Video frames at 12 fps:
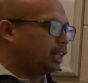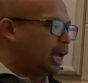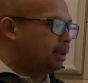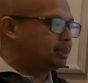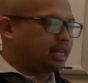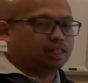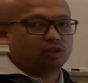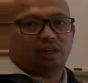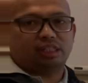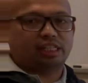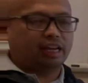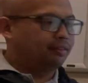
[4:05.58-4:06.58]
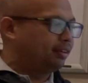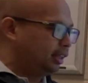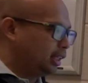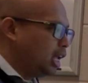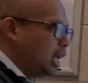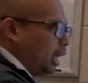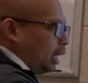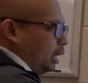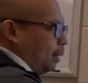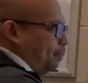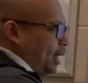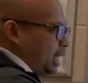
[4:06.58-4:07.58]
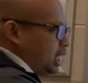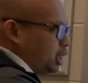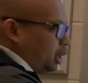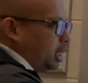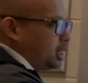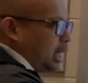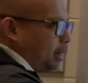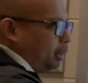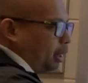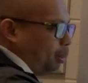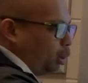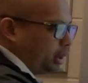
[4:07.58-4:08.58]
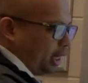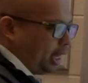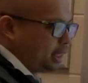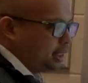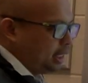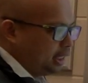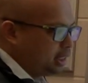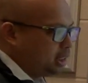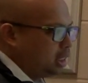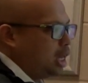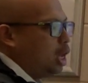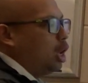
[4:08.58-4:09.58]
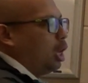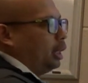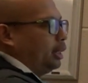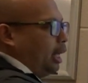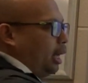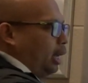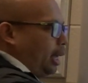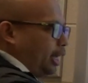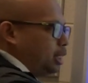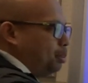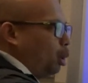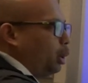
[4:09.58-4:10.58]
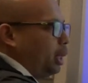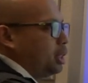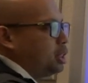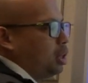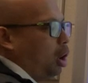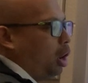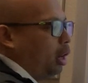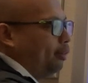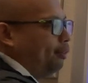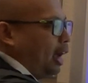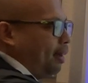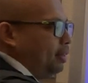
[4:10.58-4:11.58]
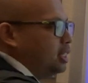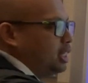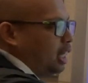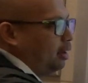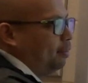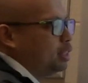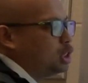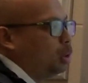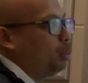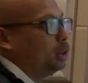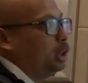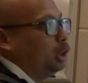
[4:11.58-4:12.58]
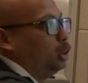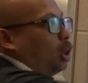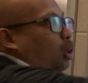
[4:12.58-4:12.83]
times x to the 7th. The bases are the same, they're both x's. The exponents are 5 and 7. So what do you do